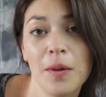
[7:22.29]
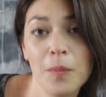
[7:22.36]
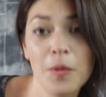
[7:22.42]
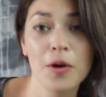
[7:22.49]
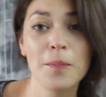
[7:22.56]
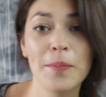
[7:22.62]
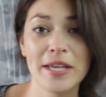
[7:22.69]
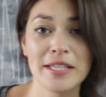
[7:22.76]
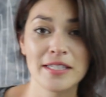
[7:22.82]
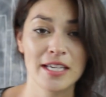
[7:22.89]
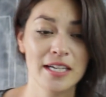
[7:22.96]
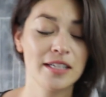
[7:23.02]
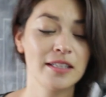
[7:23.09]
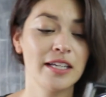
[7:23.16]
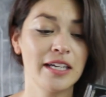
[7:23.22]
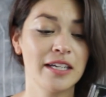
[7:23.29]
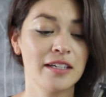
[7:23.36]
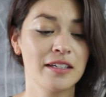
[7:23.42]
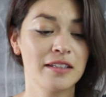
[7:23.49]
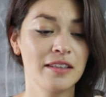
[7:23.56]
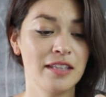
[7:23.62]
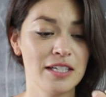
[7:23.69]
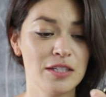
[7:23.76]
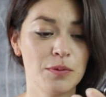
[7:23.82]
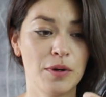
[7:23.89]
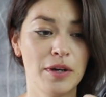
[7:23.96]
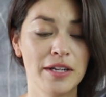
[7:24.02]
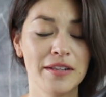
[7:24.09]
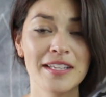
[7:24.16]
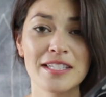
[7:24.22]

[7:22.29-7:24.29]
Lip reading: more basic, like this one.